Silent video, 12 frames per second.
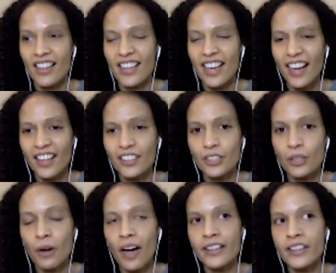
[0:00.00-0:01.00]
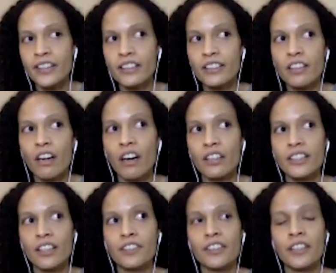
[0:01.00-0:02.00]
Yeah, so there are
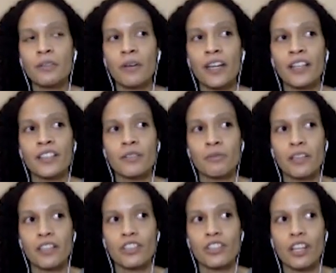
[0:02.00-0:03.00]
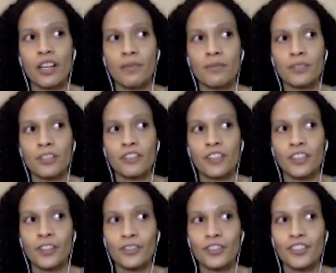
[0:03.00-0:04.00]
definitely ways in which sort of our
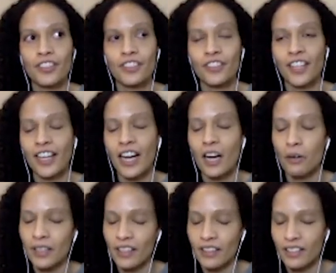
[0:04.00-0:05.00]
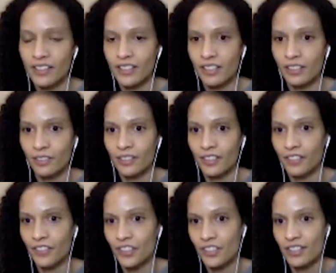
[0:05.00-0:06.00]
notions of like how we get things done or the
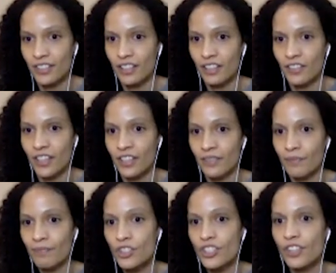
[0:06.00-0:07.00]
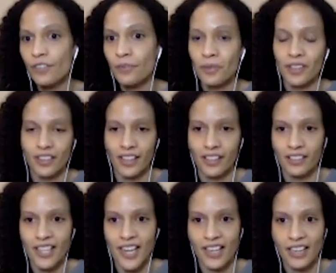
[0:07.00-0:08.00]
efficiency of it shift with like
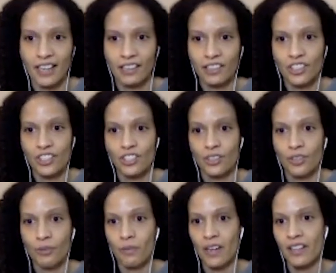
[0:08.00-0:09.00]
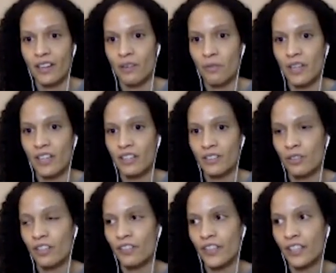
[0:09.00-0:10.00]
the technology or the way that we
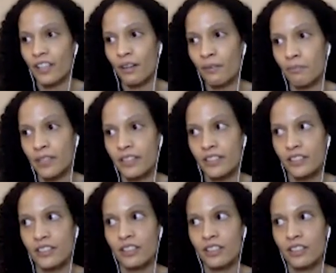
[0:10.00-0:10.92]
sort of encompass